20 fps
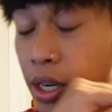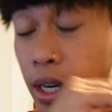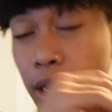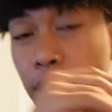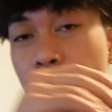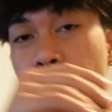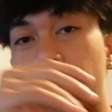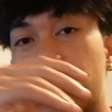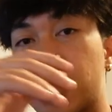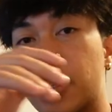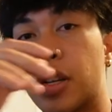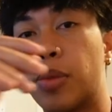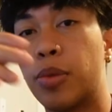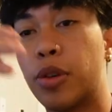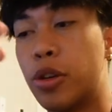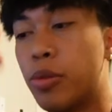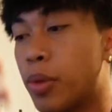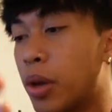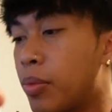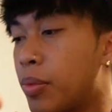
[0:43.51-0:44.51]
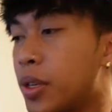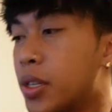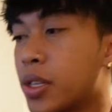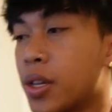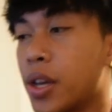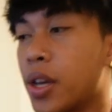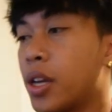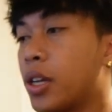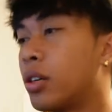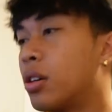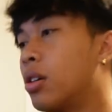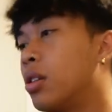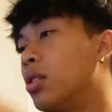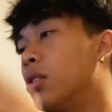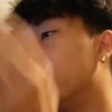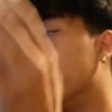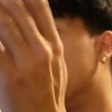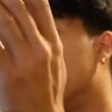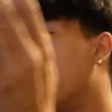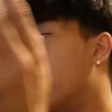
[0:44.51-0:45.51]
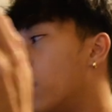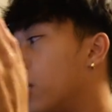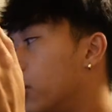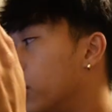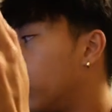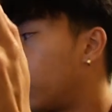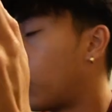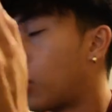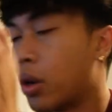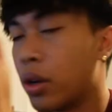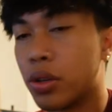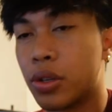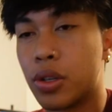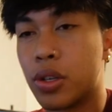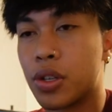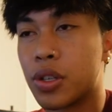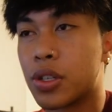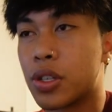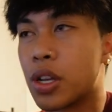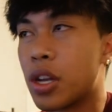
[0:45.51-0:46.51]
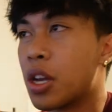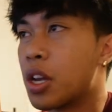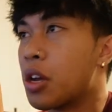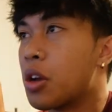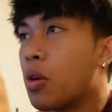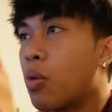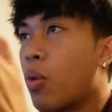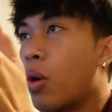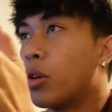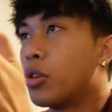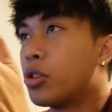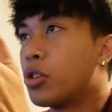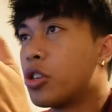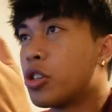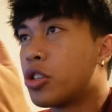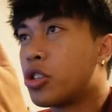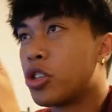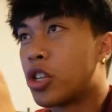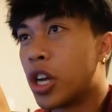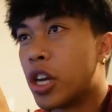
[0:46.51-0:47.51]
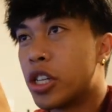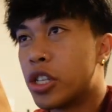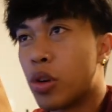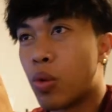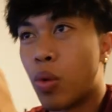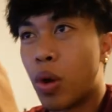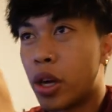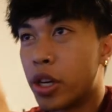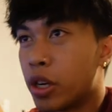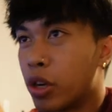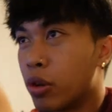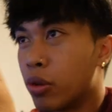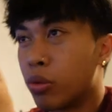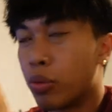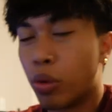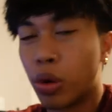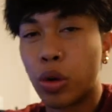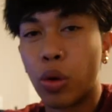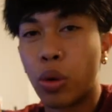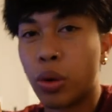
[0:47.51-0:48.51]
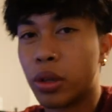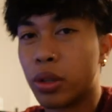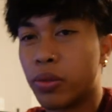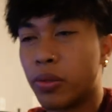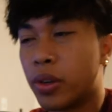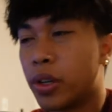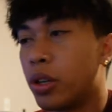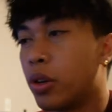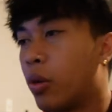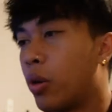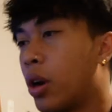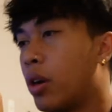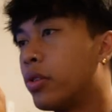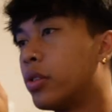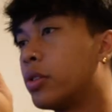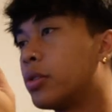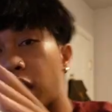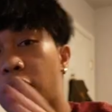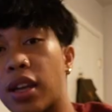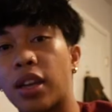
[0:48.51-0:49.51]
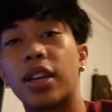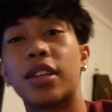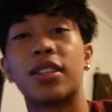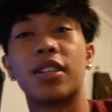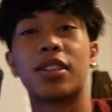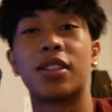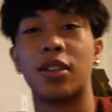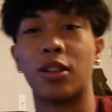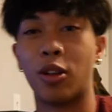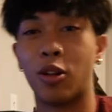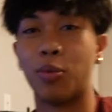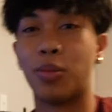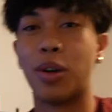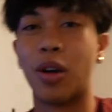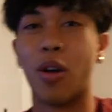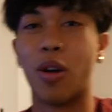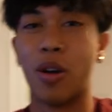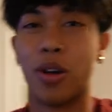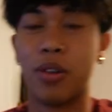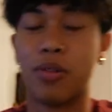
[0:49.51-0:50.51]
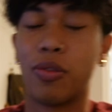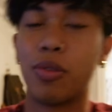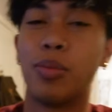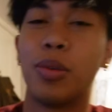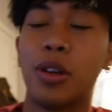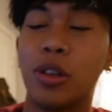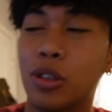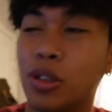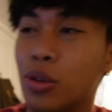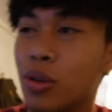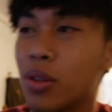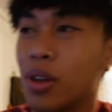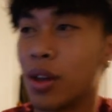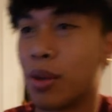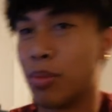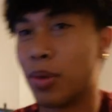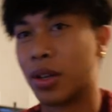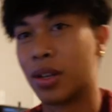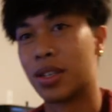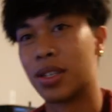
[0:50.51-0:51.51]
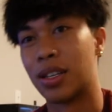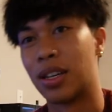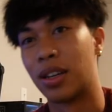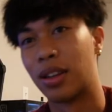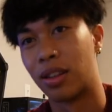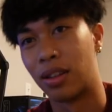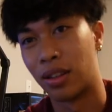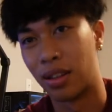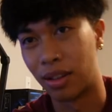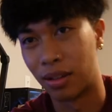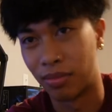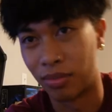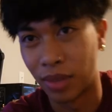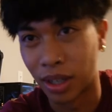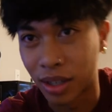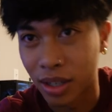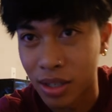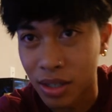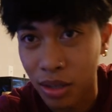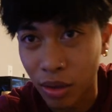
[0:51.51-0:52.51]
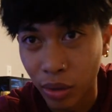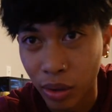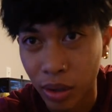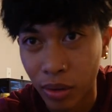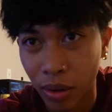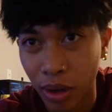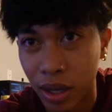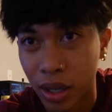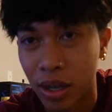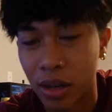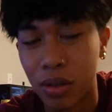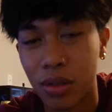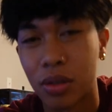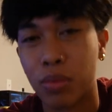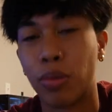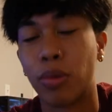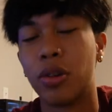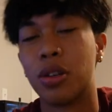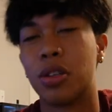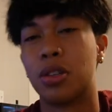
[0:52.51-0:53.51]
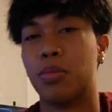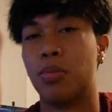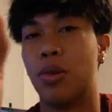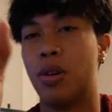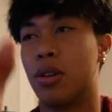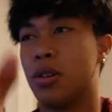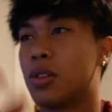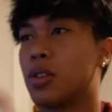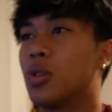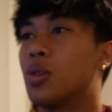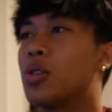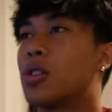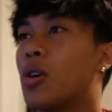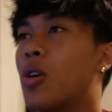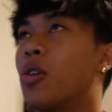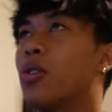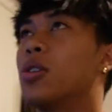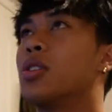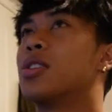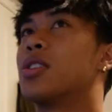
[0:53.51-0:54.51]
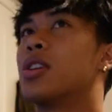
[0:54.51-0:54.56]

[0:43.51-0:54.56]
And I get it. Some of you may be saying, oh, you know, Aldwen, why don't you just change it while you're recording the video, whatever. The thing is, it's a little bit hard for me to do that because like the screen right here is pretty small, so it's hard to